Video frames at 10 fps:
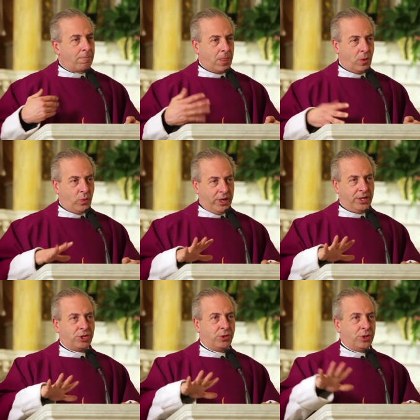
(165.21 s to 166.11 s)
went
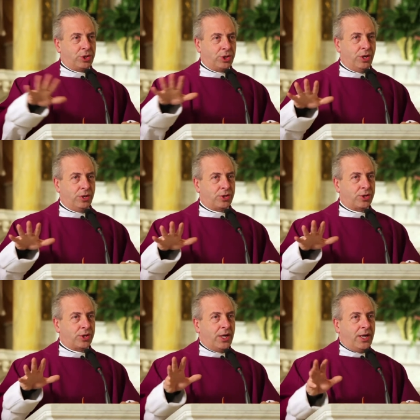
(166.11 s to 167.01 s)
into a church,